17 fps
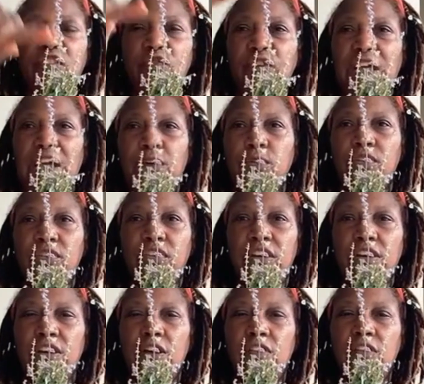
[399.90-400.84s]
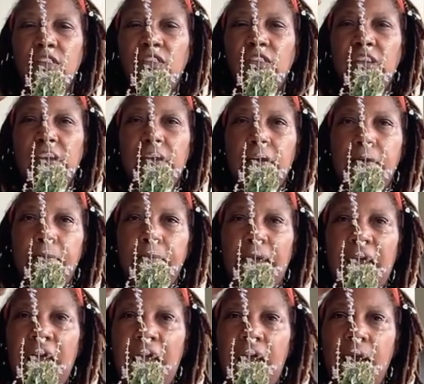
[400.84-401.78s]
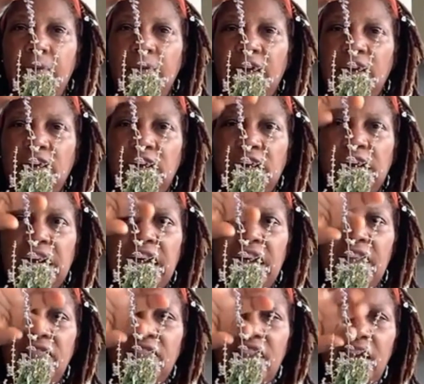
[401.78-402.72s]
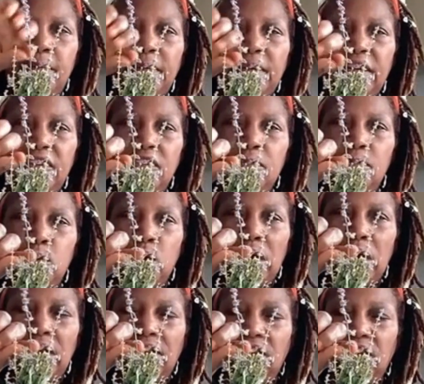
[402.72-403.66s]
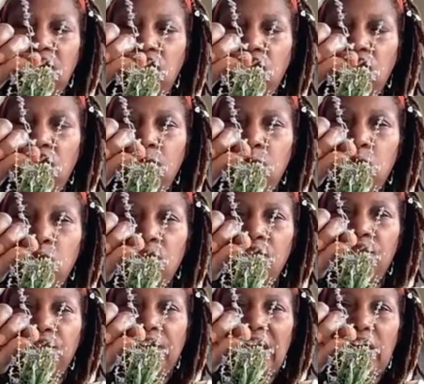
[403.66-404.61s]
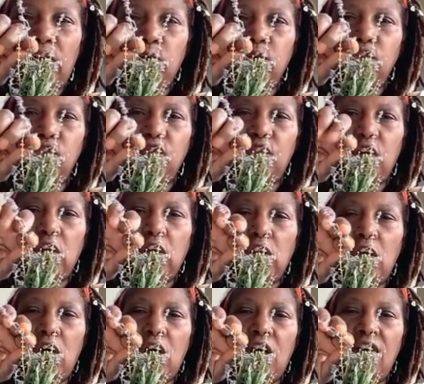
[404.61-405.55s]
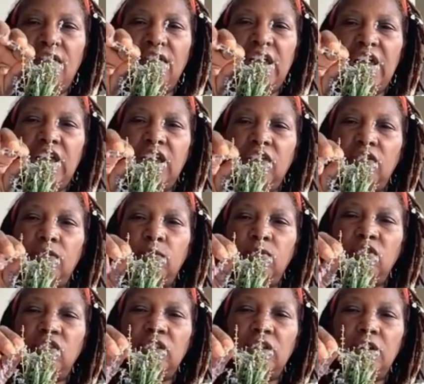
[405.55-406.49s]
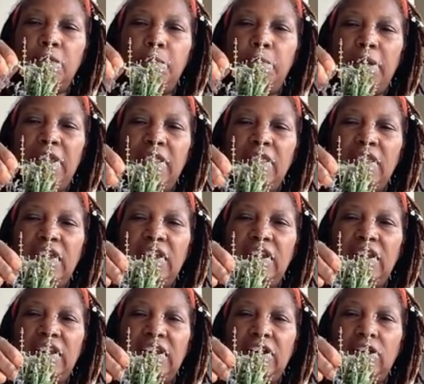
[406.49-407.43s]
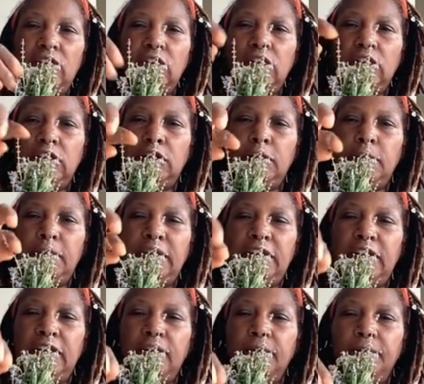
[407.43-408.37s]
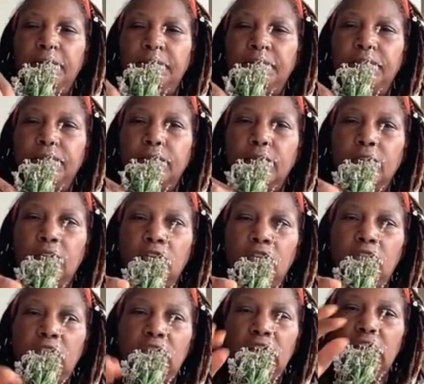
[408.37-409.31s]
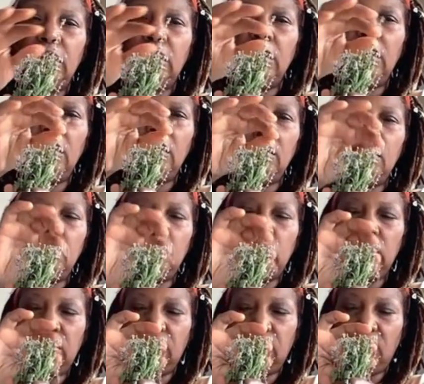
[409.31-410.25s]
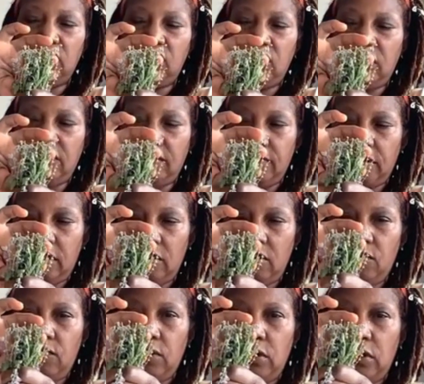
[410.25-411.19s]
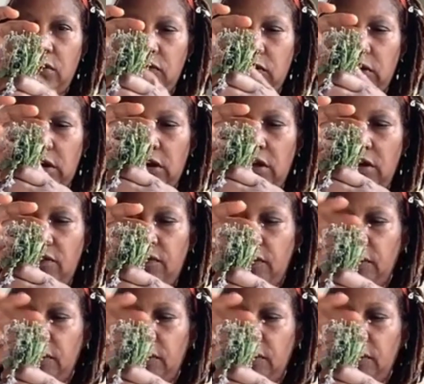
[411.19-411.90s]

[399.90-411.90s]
flowers here on the tip, I'm not gonna cut that because the more I touch it, the more the flowers fall off. So I'm just gonna bend that down a little bit. You see, the more I touch it, everything falls off.